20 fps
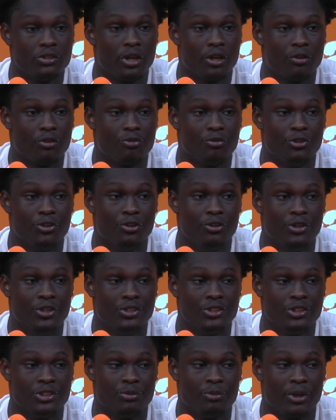down the field and
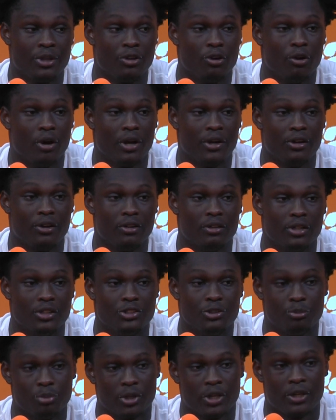just go out there and
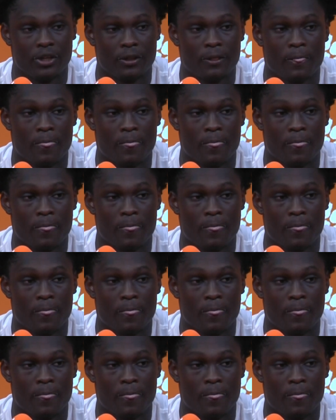let you play.